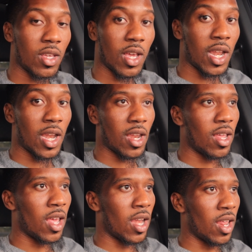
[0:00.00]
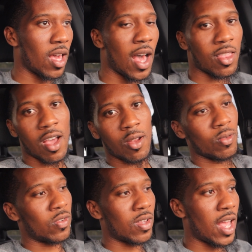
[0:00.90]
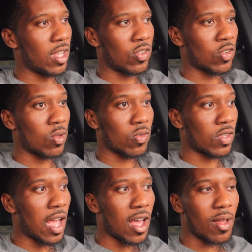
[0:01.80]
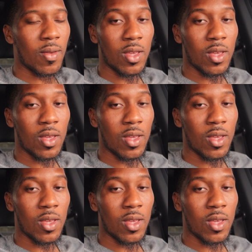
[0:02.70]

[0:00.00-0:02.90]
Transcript: and I thought it was like just gonna stop,